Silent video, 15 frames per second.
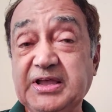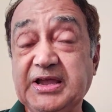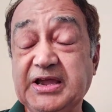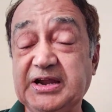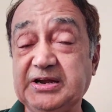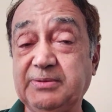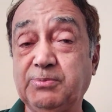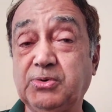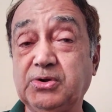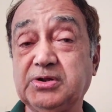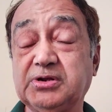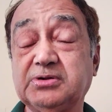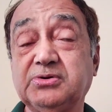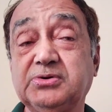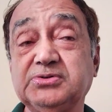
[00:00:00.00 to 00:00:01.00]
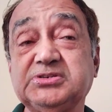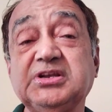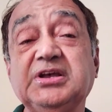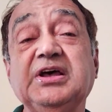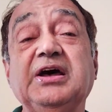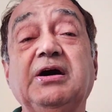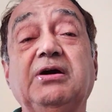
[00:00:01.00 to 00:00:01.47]
and a bowler coach
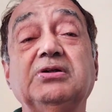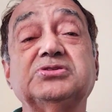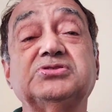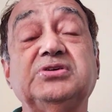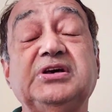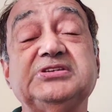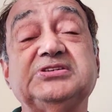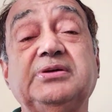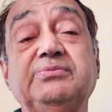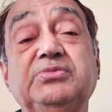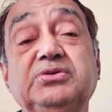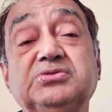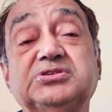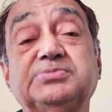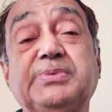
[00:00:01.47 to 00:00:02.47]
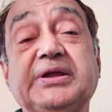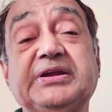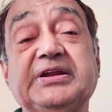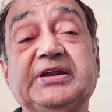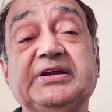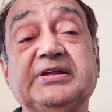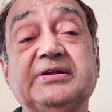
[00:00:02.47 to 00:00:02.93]
also as a mute
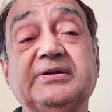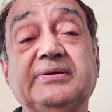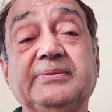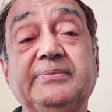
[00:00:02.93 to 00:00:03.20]
spectator.